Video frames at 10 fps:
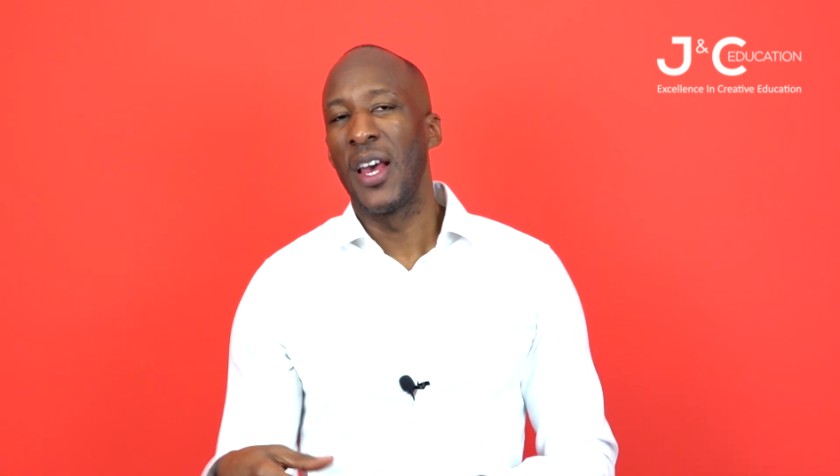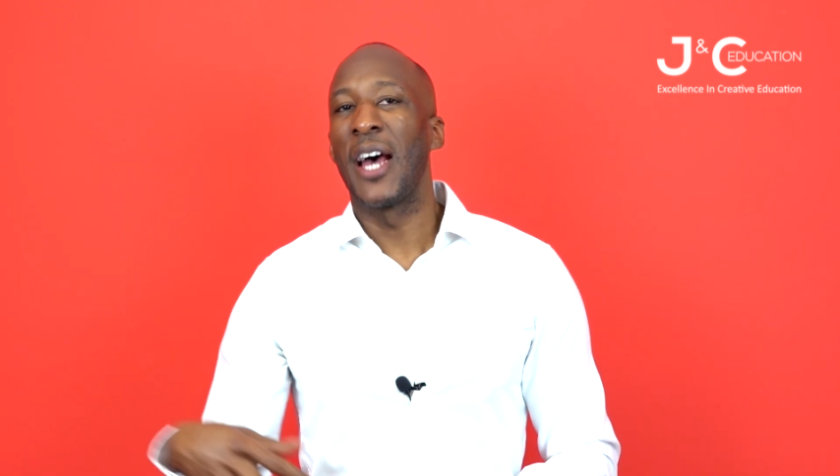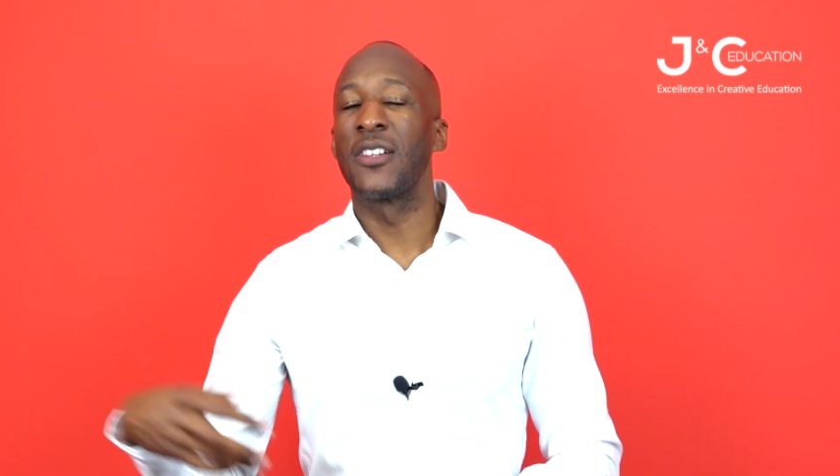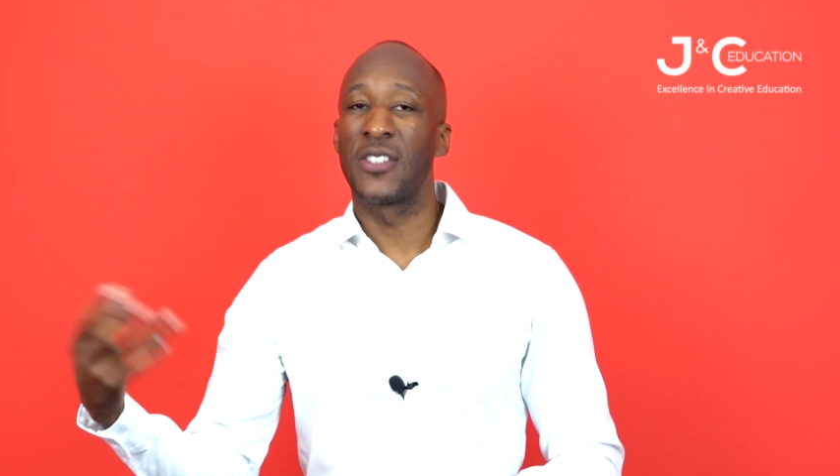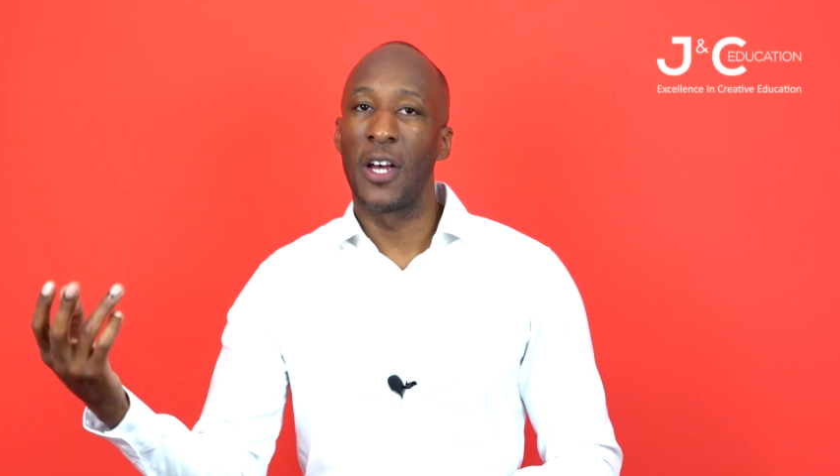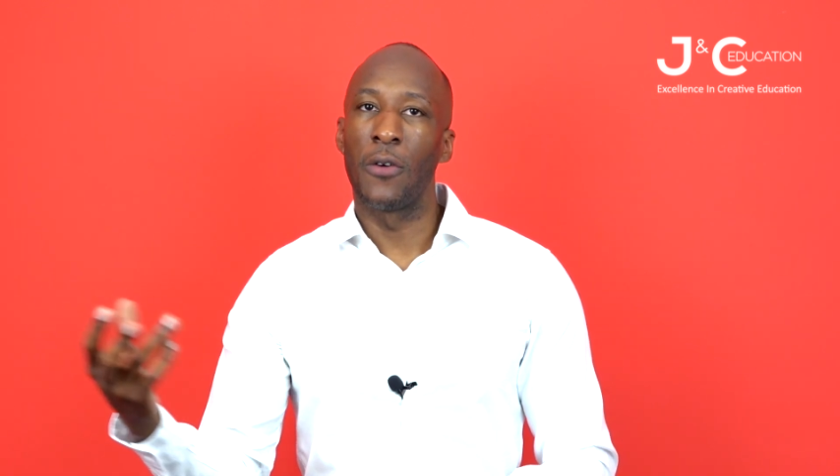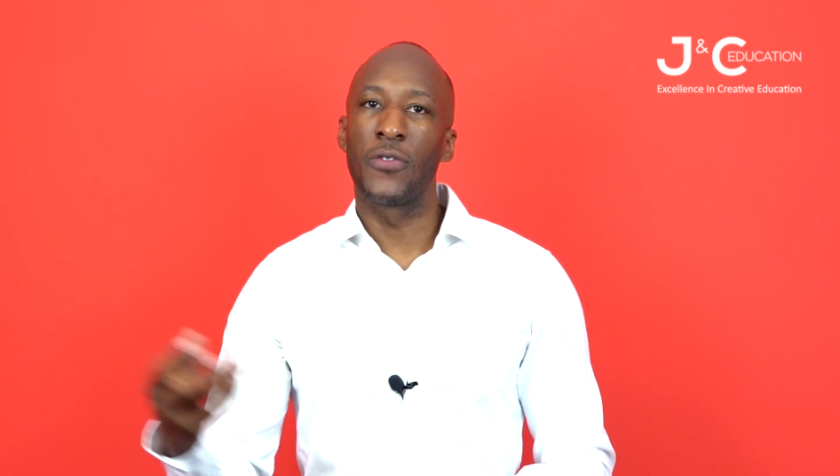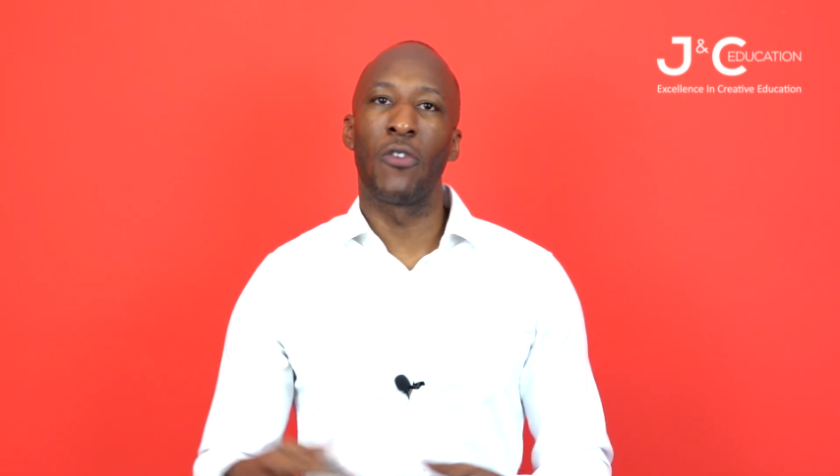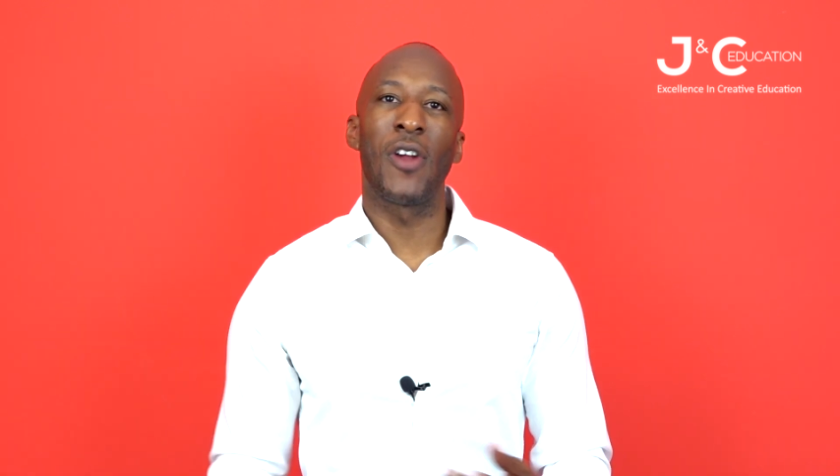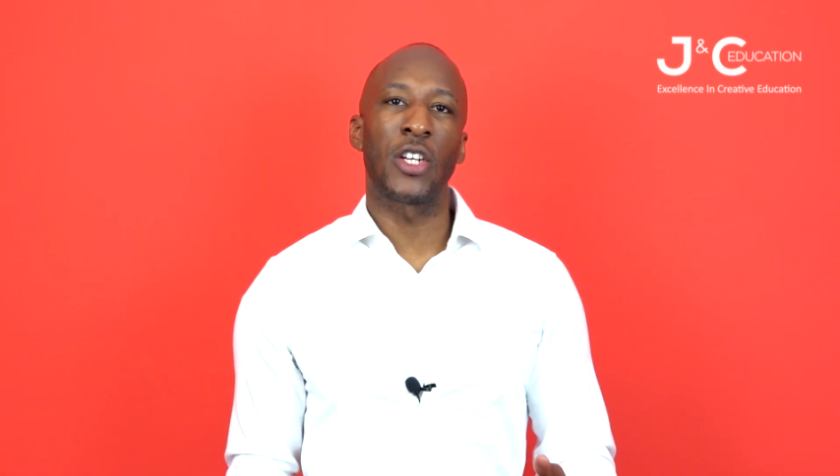and
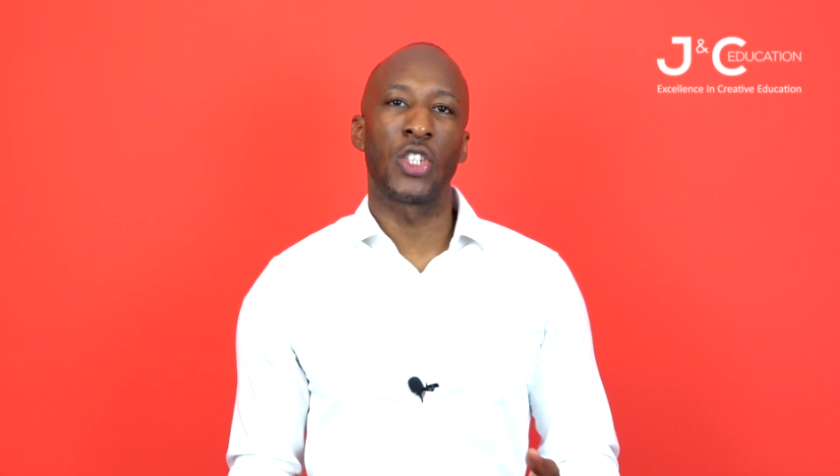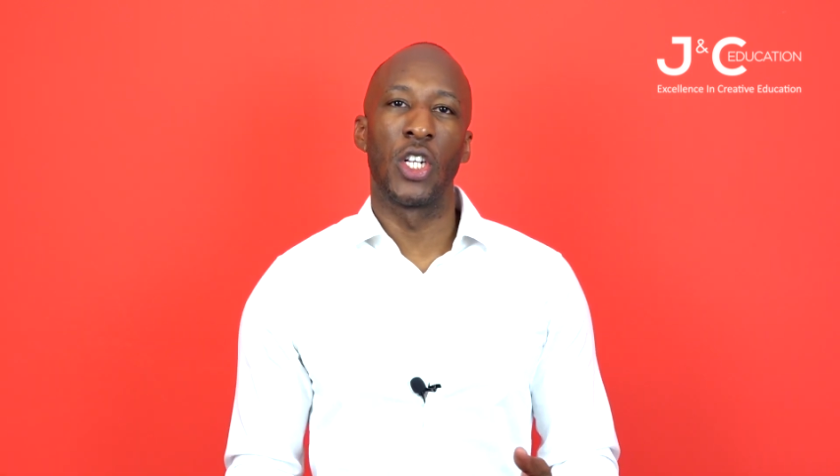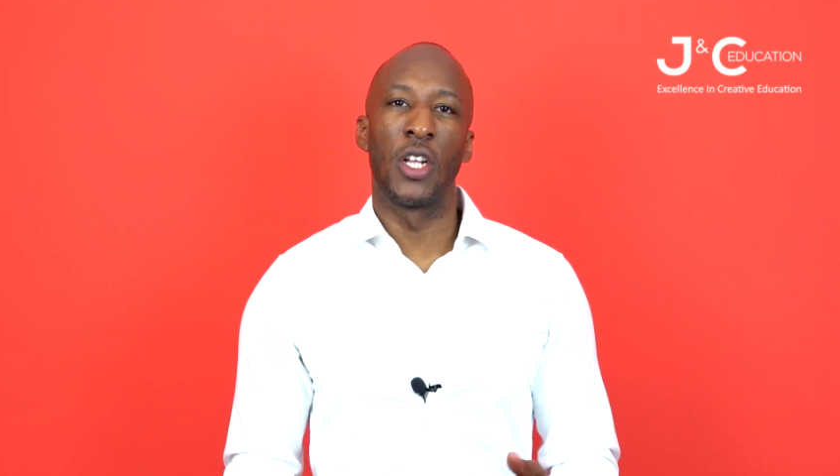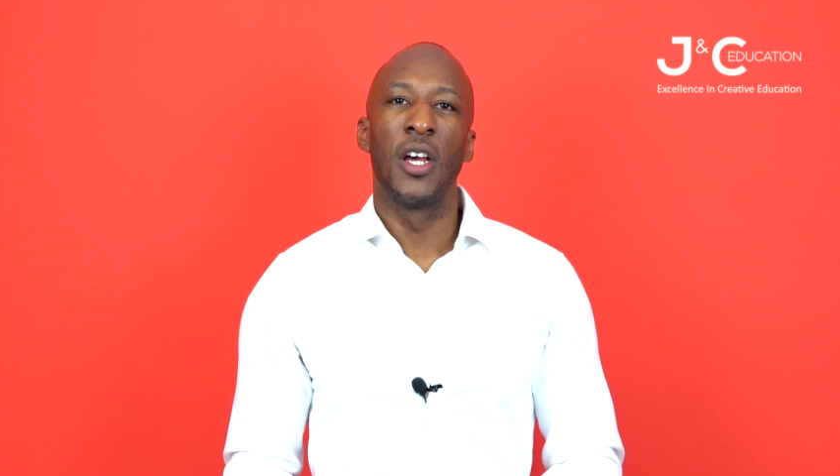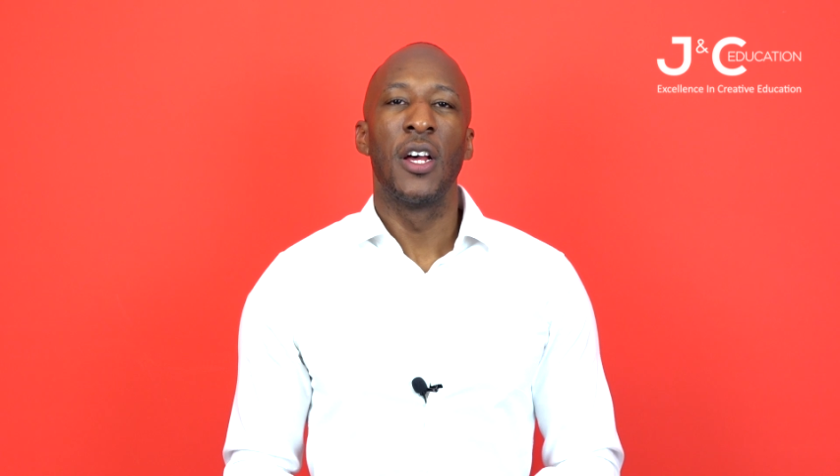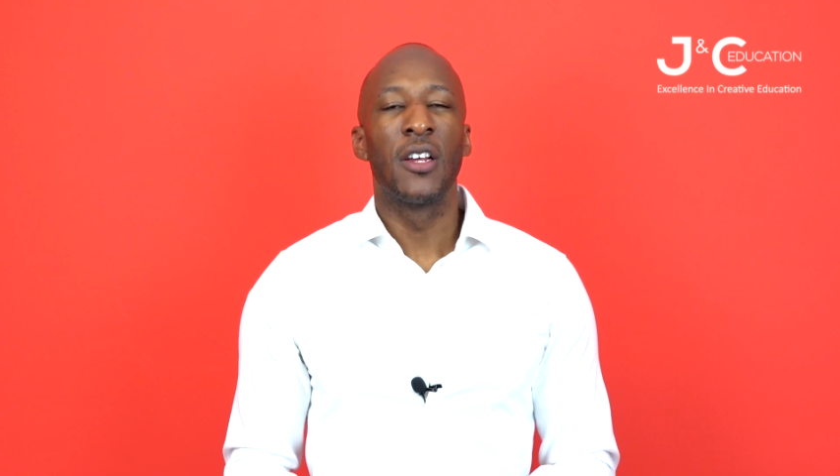self-direction.